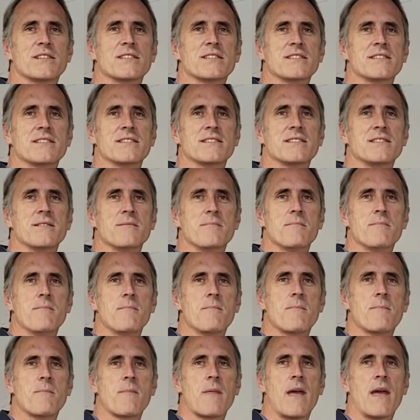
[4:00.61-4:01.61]

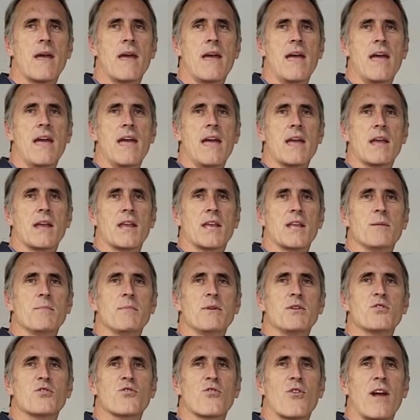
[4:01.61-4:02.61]
system. Going to
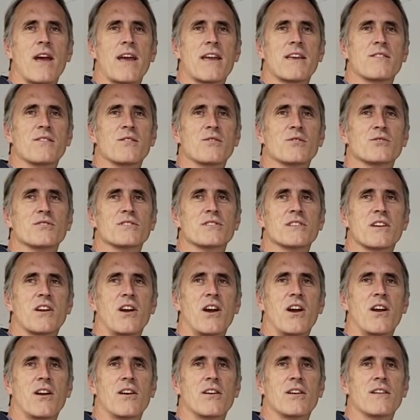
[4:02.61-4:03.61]
be trying those in the
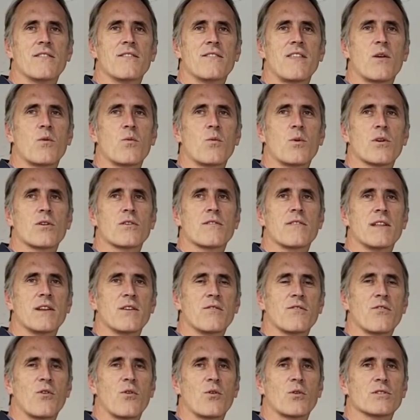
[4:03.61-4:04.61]
car, and if they work, then
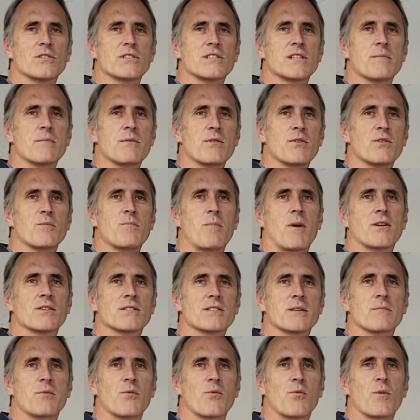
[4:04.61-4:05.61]
of course some of those
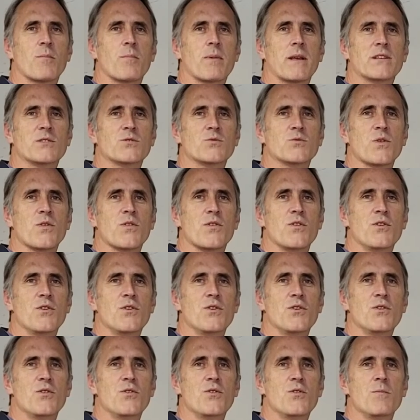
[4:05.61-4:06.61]
parts can be replaced with
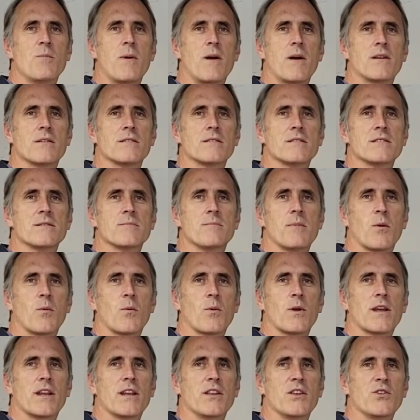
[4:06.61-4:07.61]
new parts, but
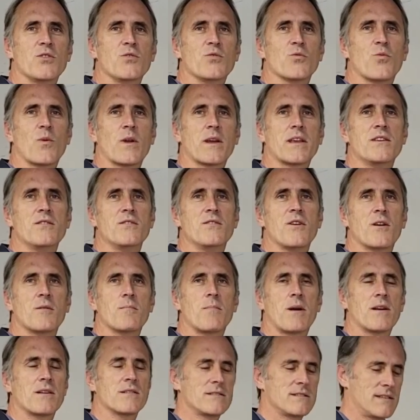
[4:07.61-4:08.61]
we're going to use wrecking
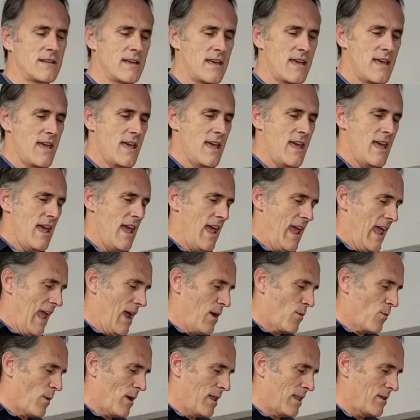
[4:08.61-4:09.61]
yard parts.
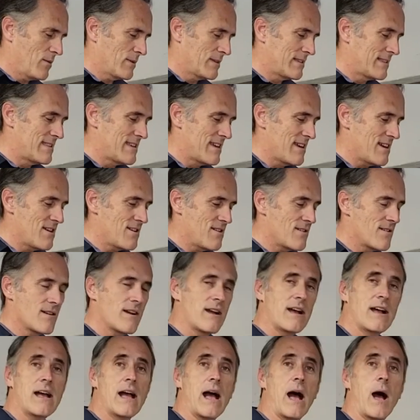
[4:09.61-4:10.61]
And while I was
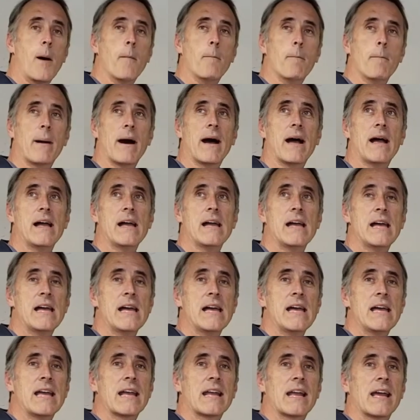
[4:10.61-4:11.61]
there, um,
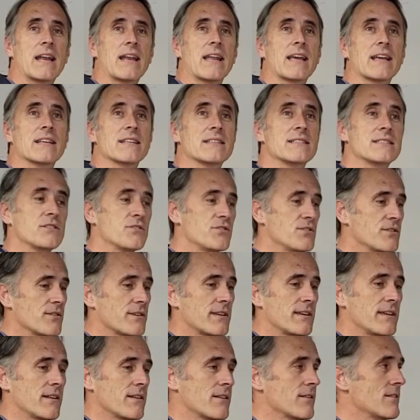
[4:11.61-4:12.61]
kind of like a
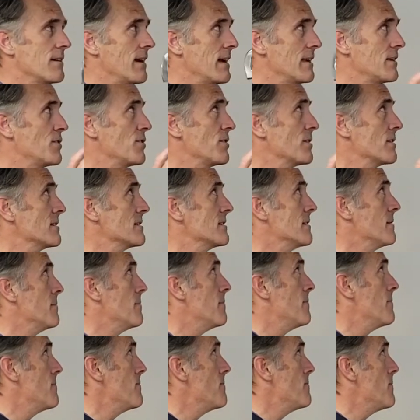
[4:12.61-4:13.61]
serial killer, I took
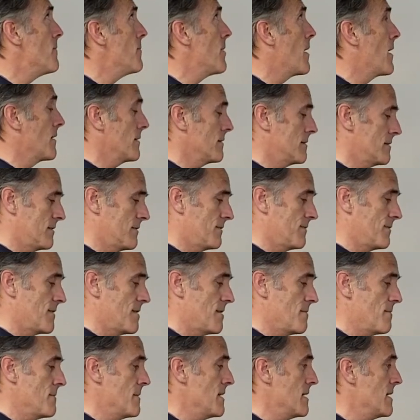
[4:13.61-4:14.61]
some parts
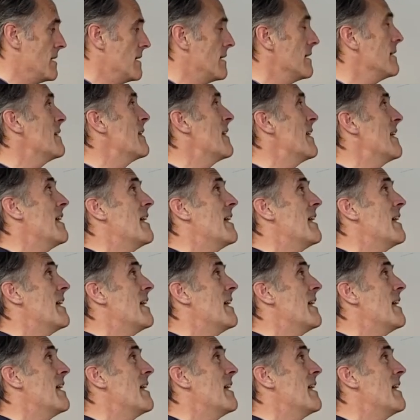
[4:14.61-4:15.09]
from uh,